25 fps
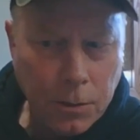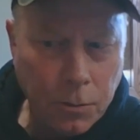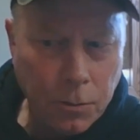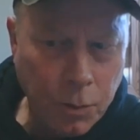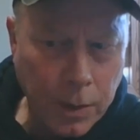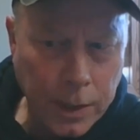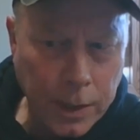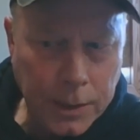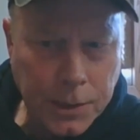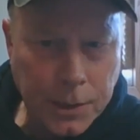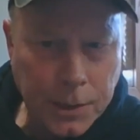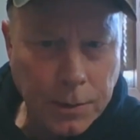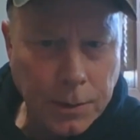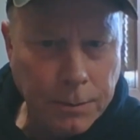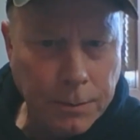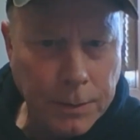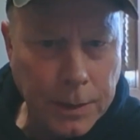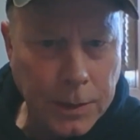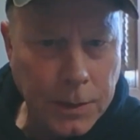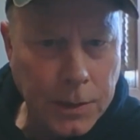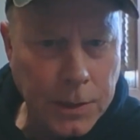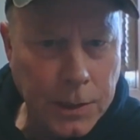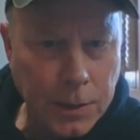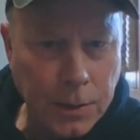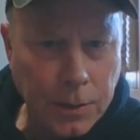Western
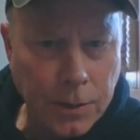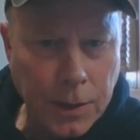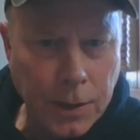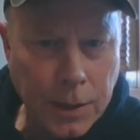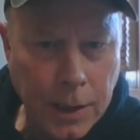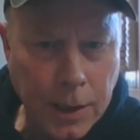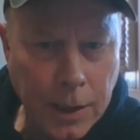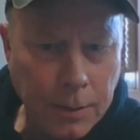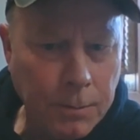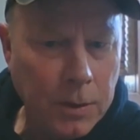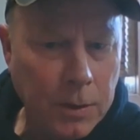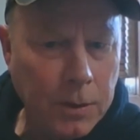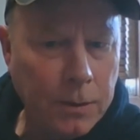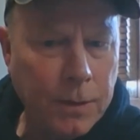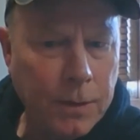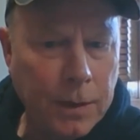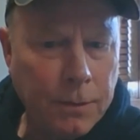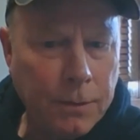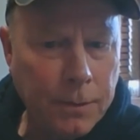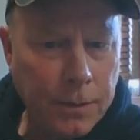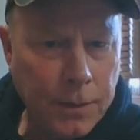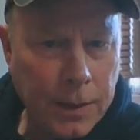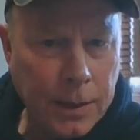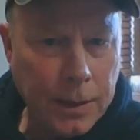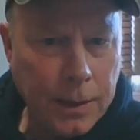Minnesota, they move
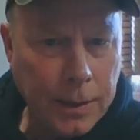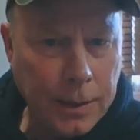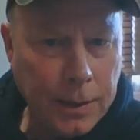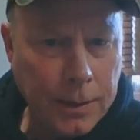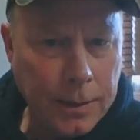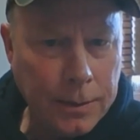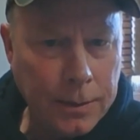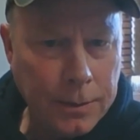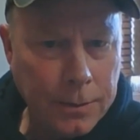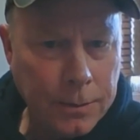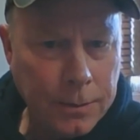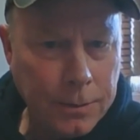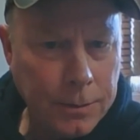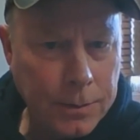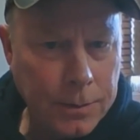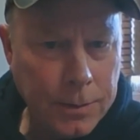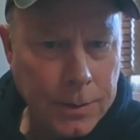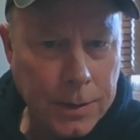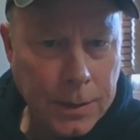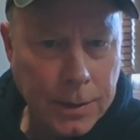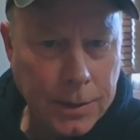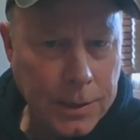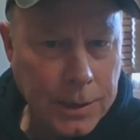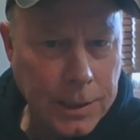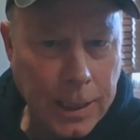everything
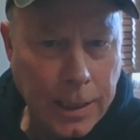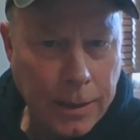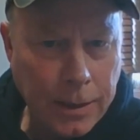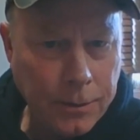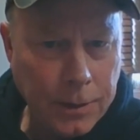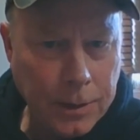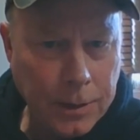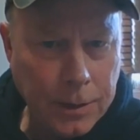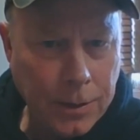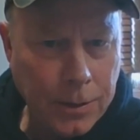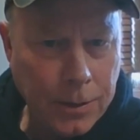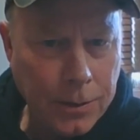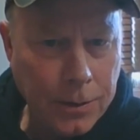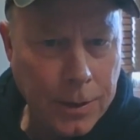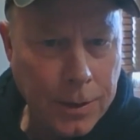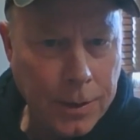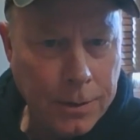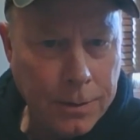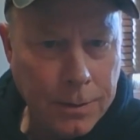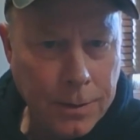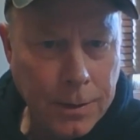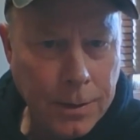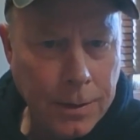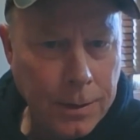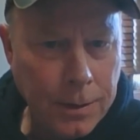to South Dakota.
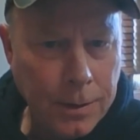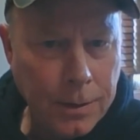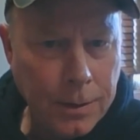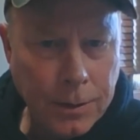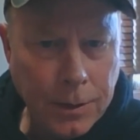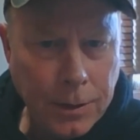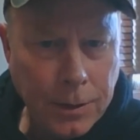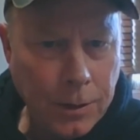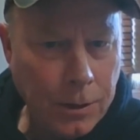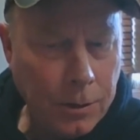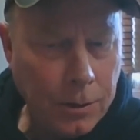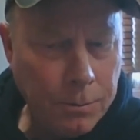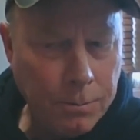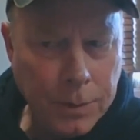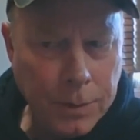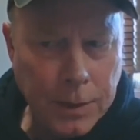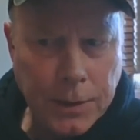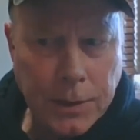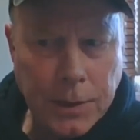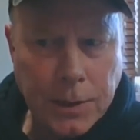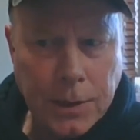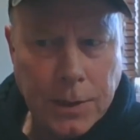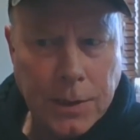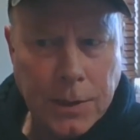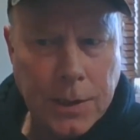
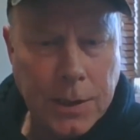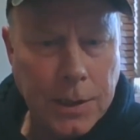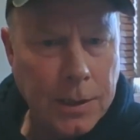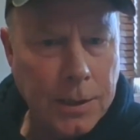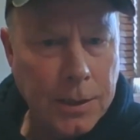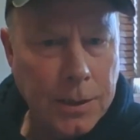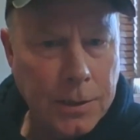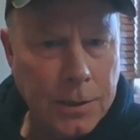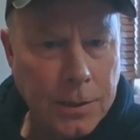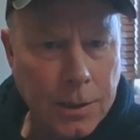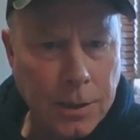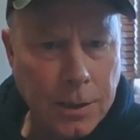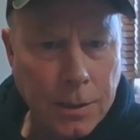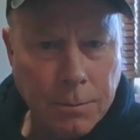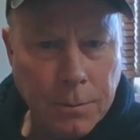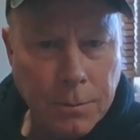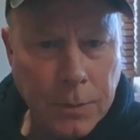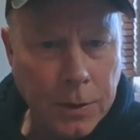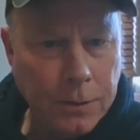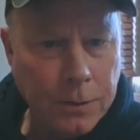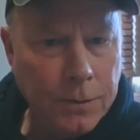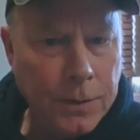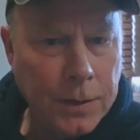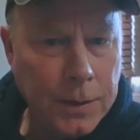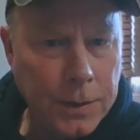Businesses are
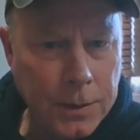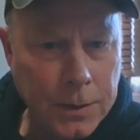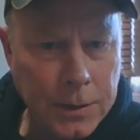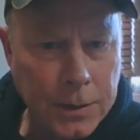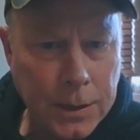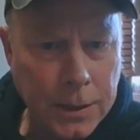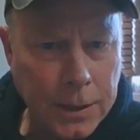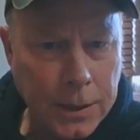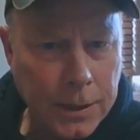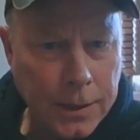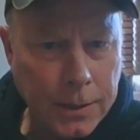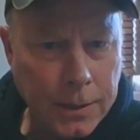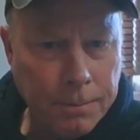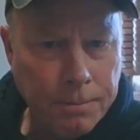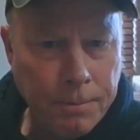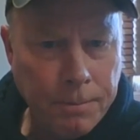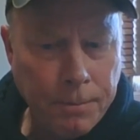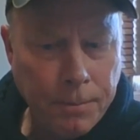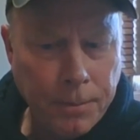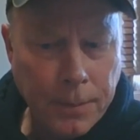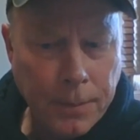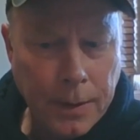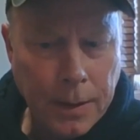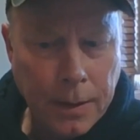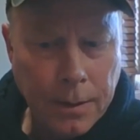moving to
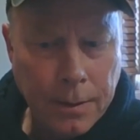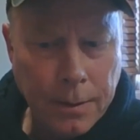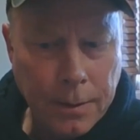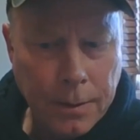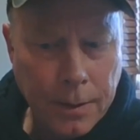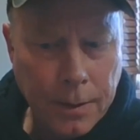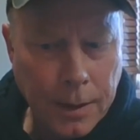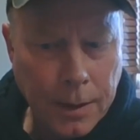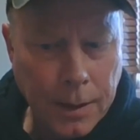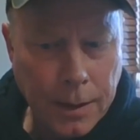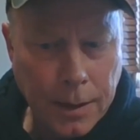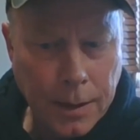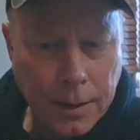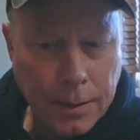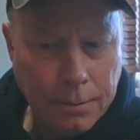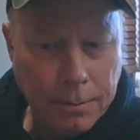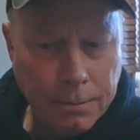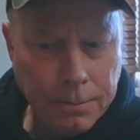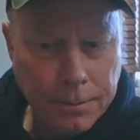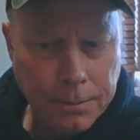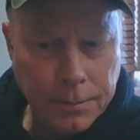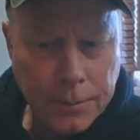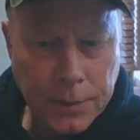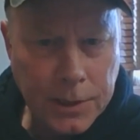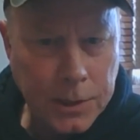
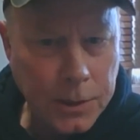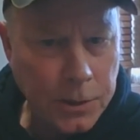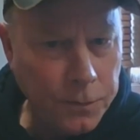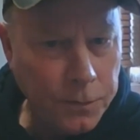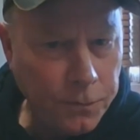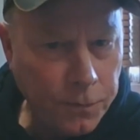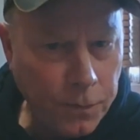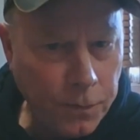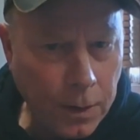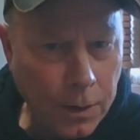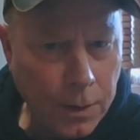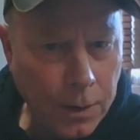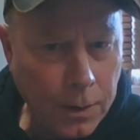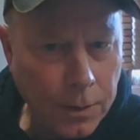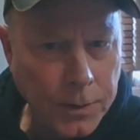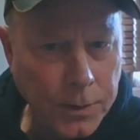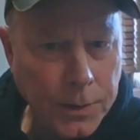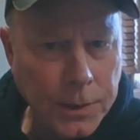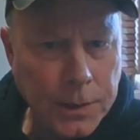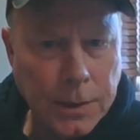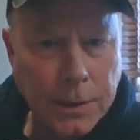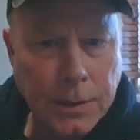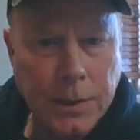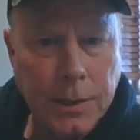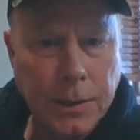Sioux Falls.
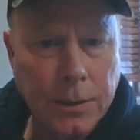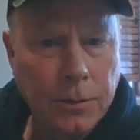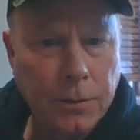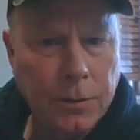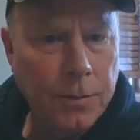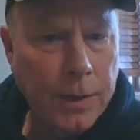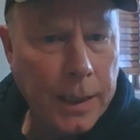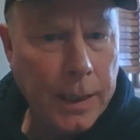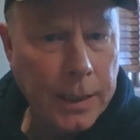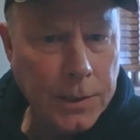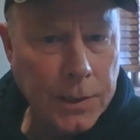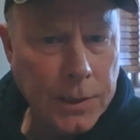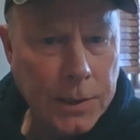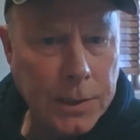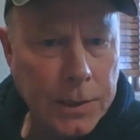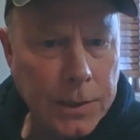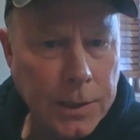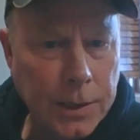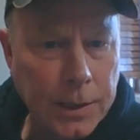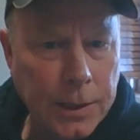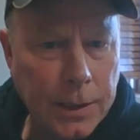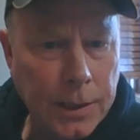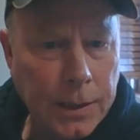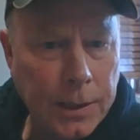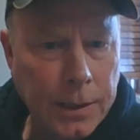It's a great
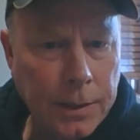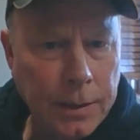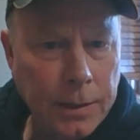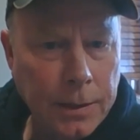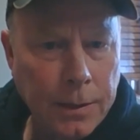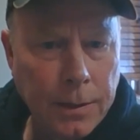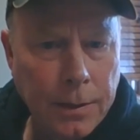city.